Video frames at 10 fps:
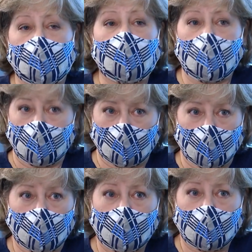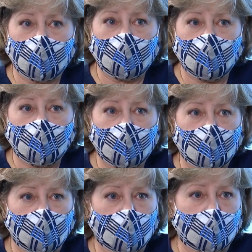they might go to get testing
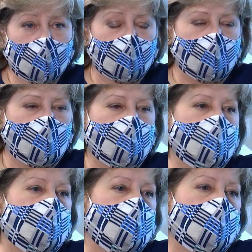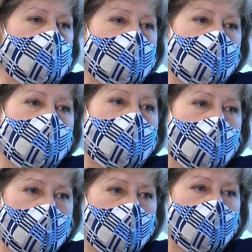for that. So a
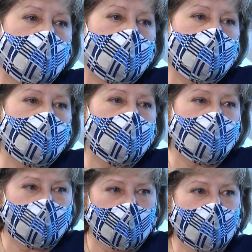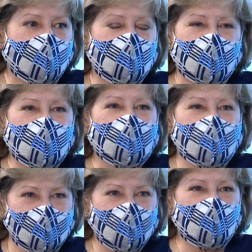lot of what we do, yeah, it's doing
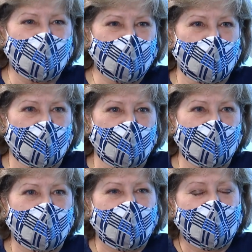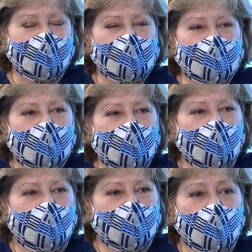a nasal swab,
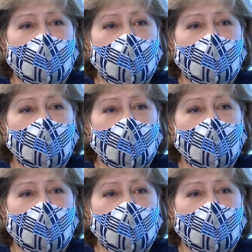but we're